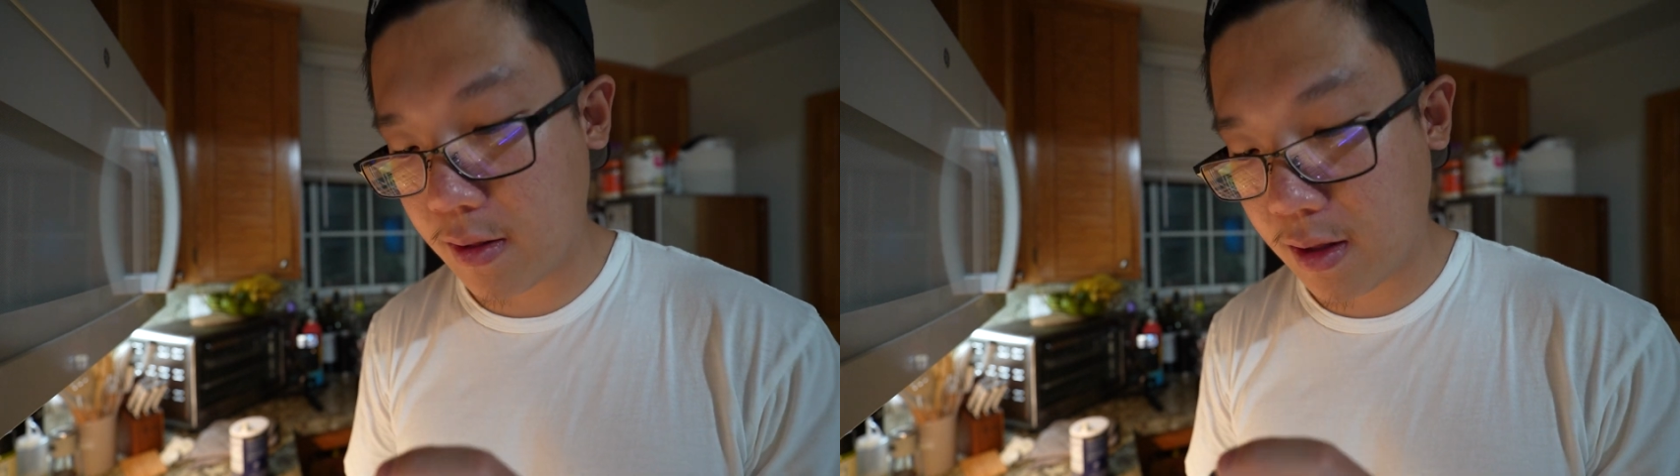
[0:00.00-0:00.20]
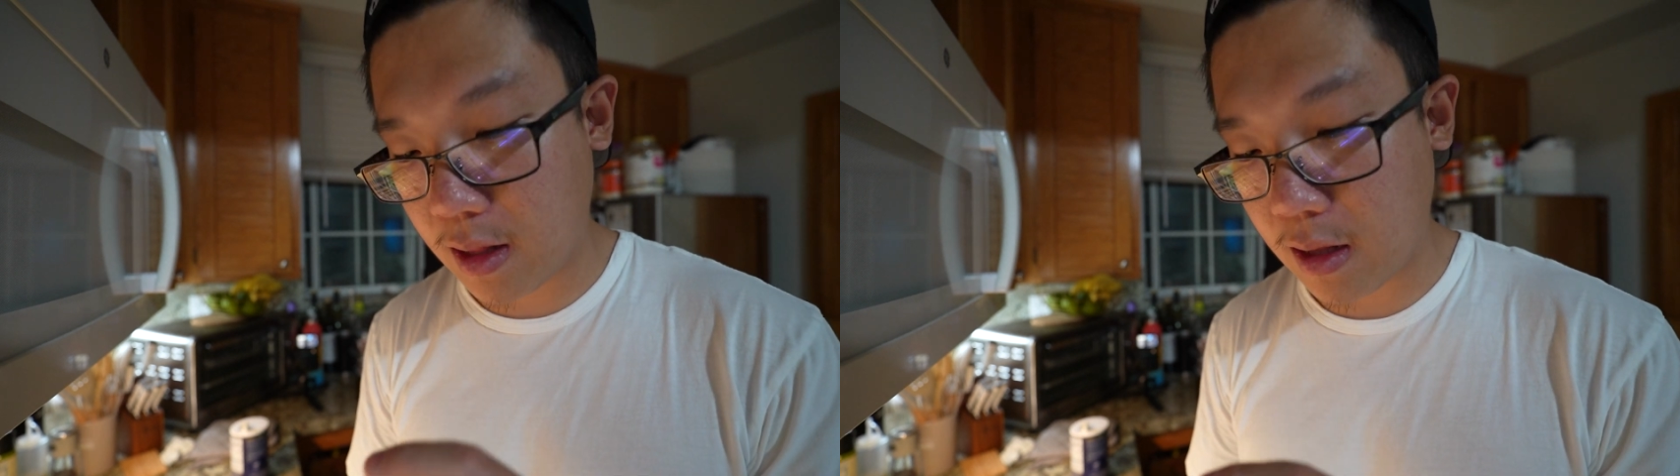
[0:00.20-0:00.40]
I
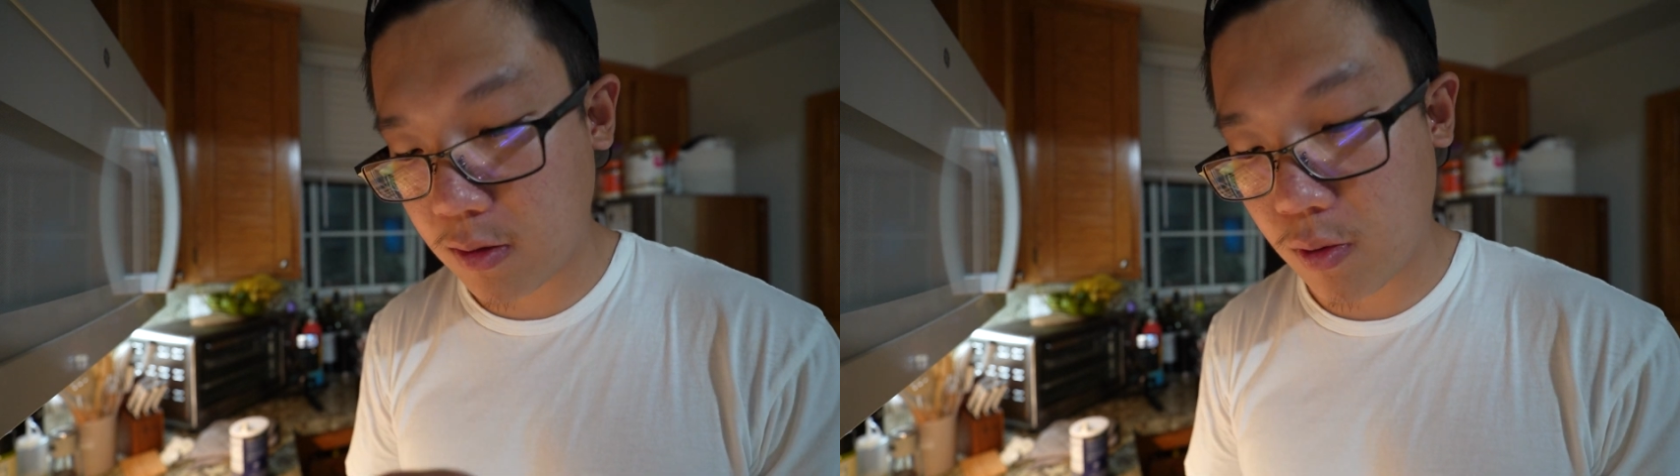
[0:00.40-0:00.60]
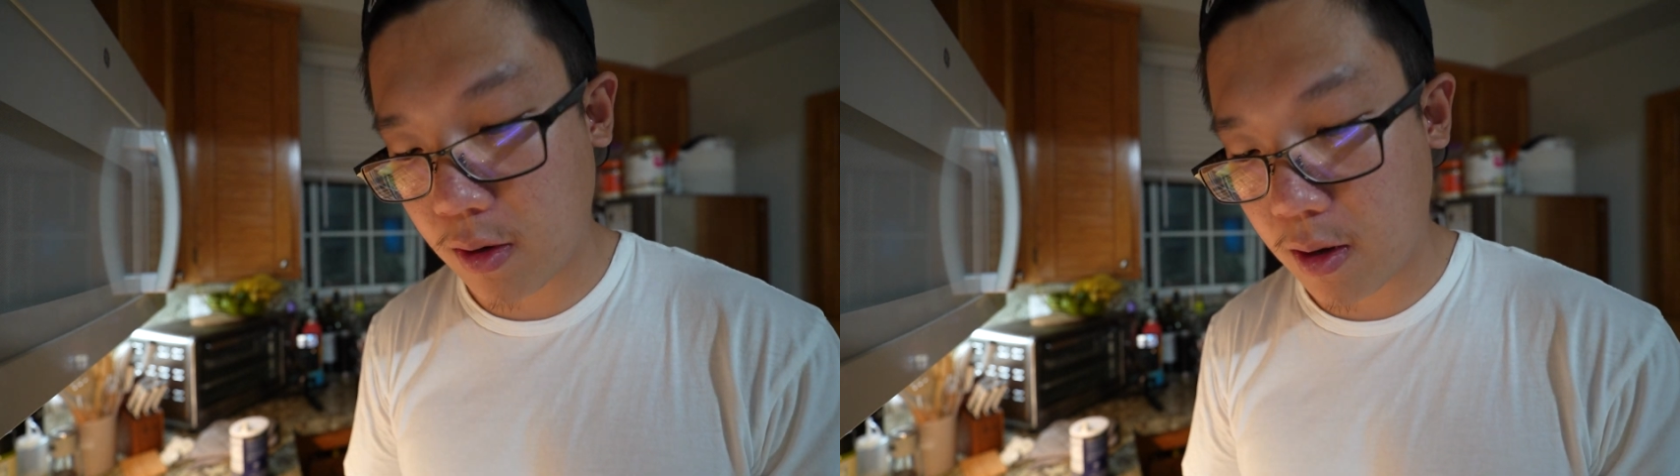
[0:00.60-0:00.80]
think
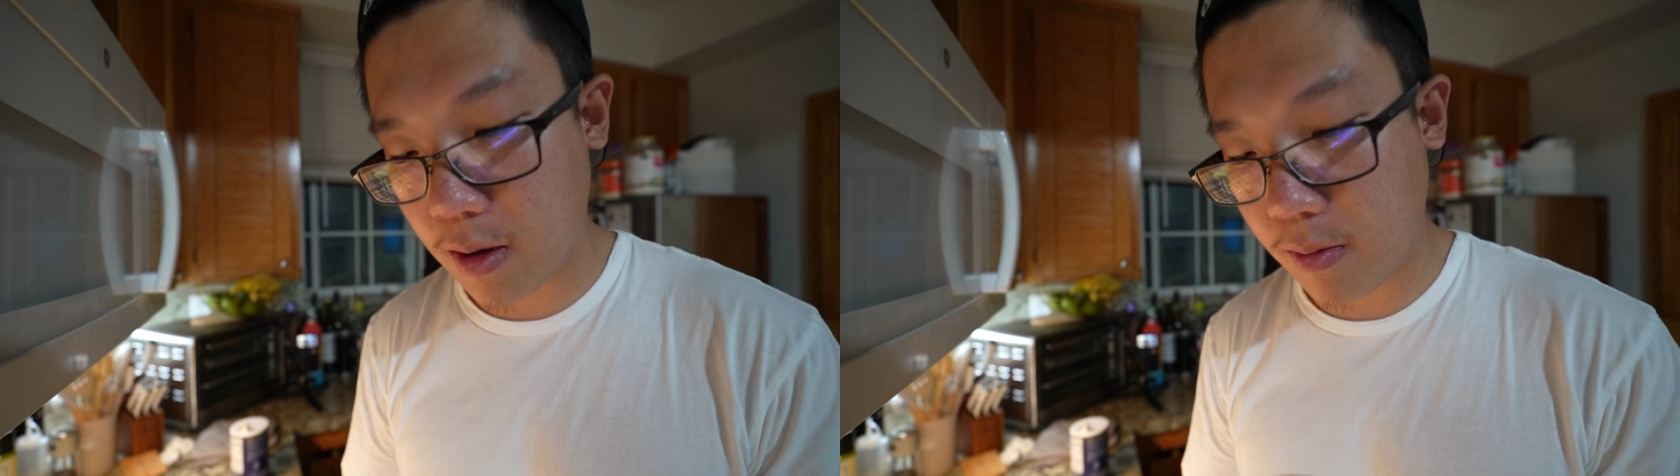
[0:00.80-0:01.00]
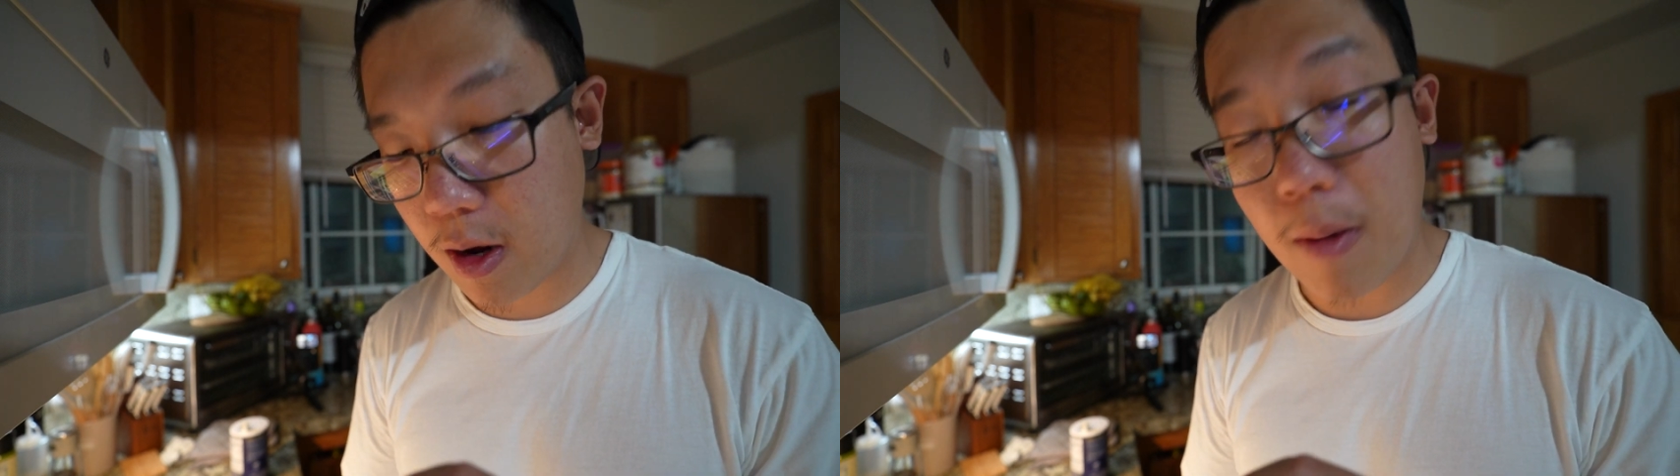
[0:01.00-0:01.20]
that's what
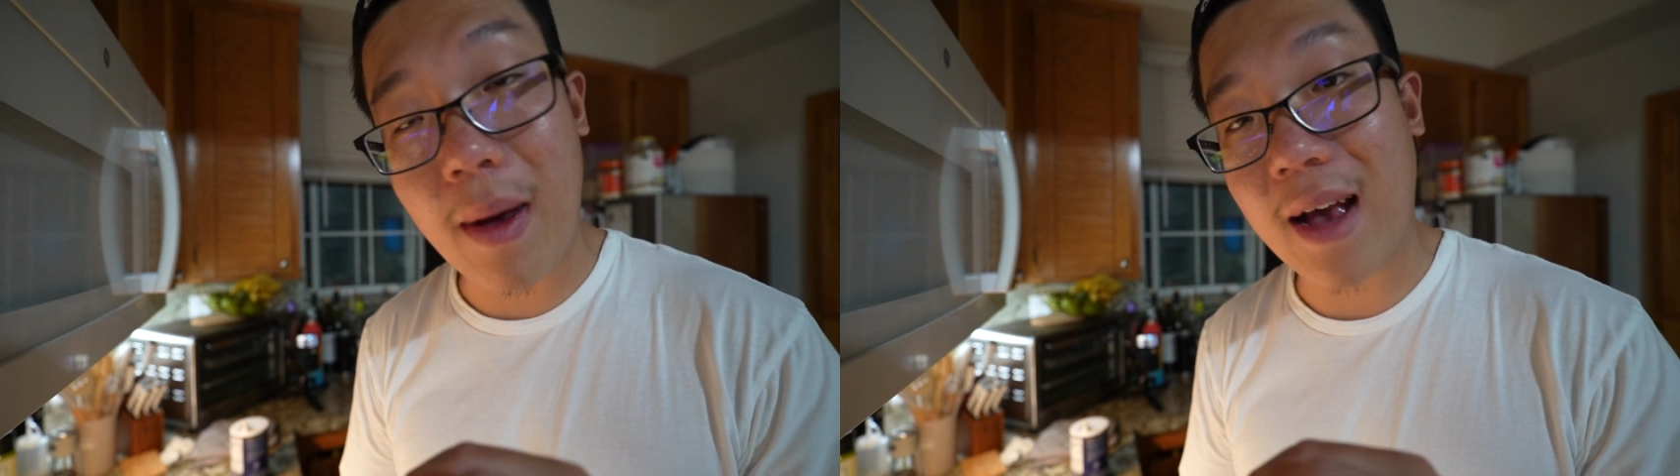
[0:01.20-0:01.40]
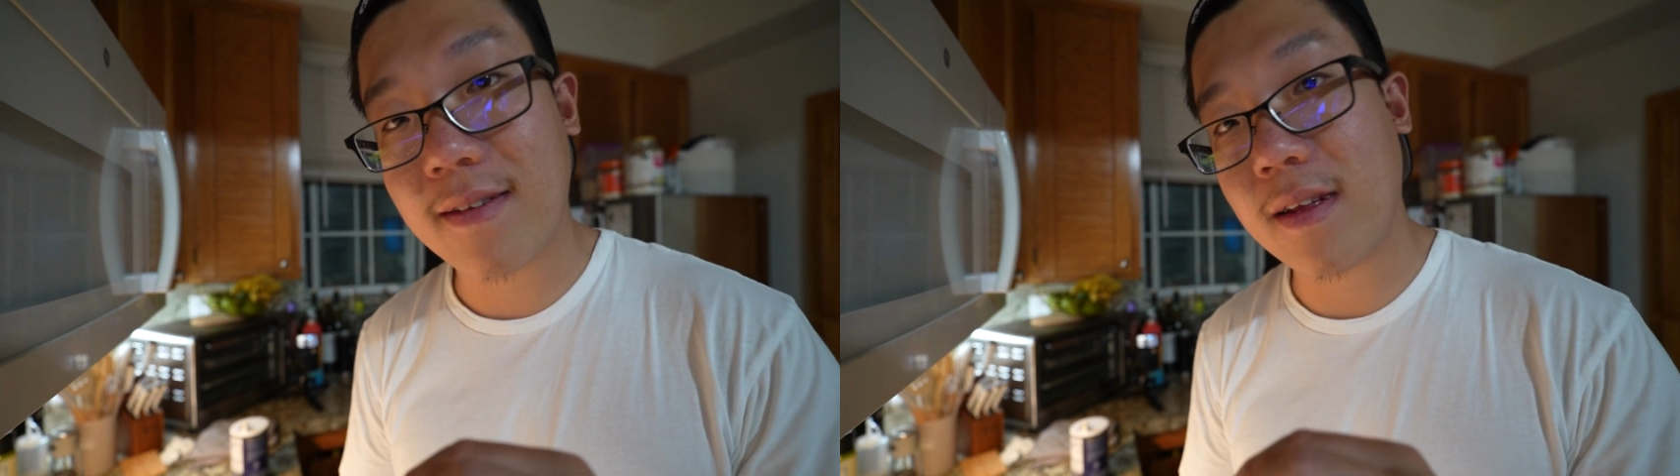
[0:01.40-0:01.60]

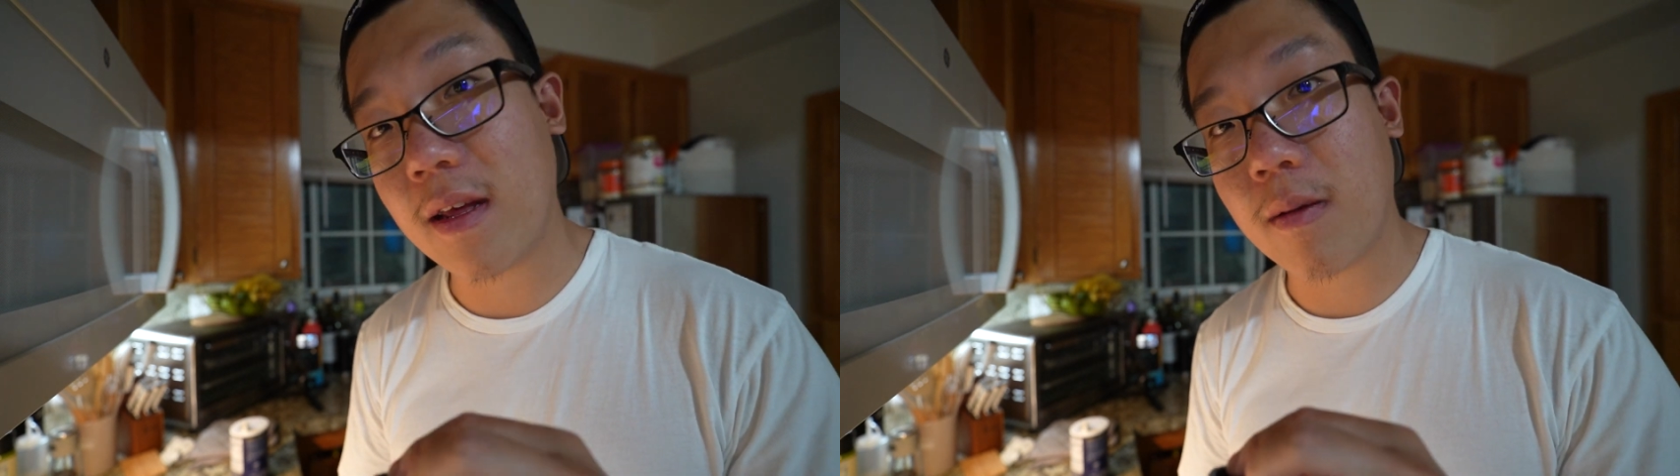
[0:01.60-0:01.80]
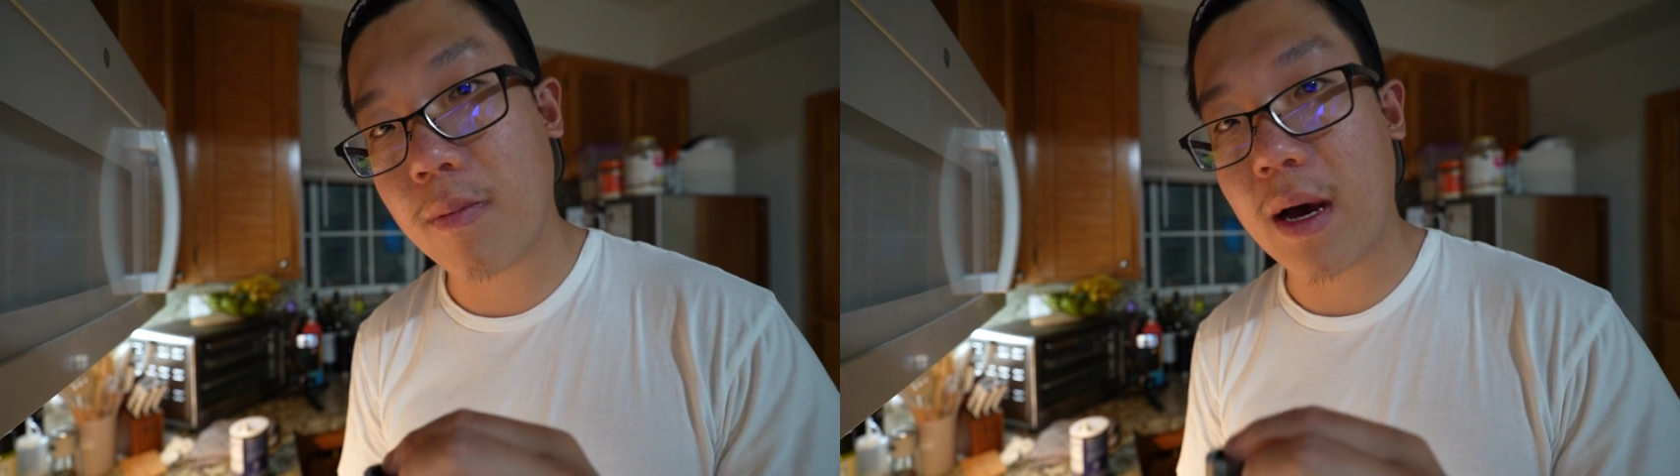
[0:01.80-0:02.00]
compacts it
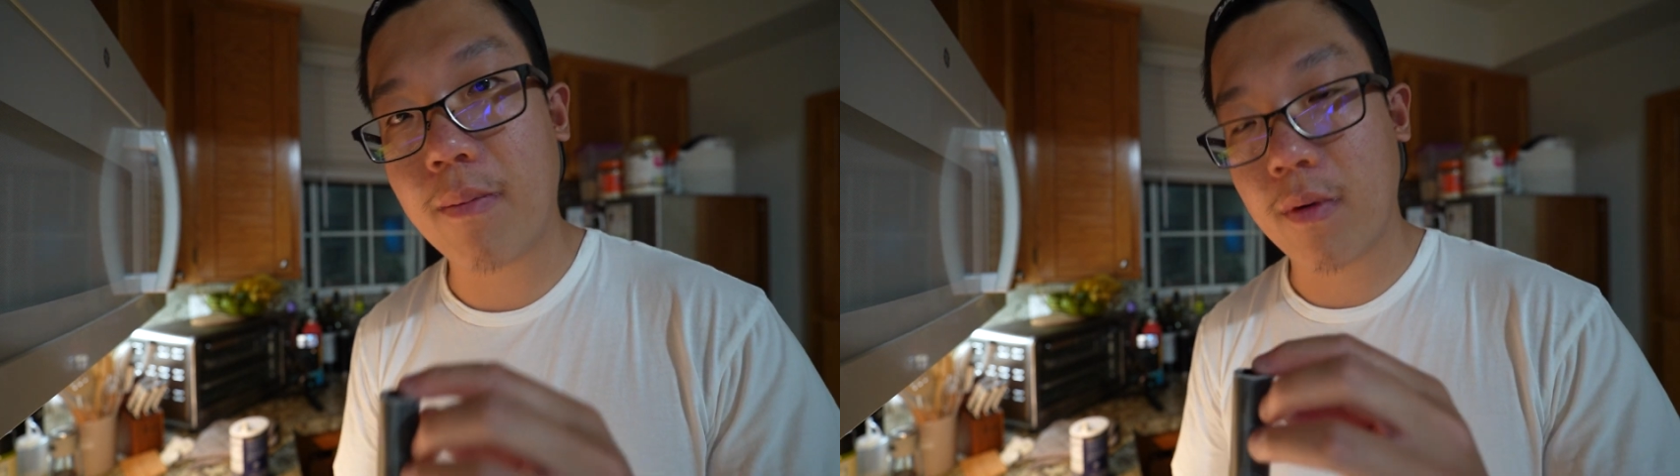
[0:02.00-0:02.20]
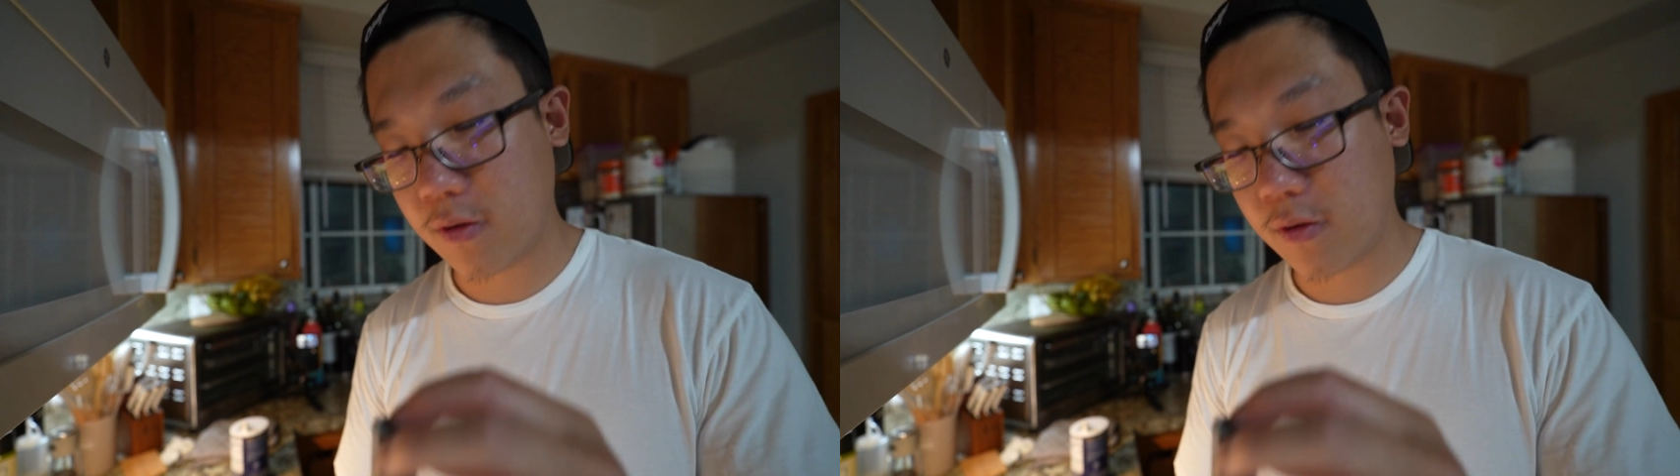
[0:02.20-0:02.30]
in the pipe.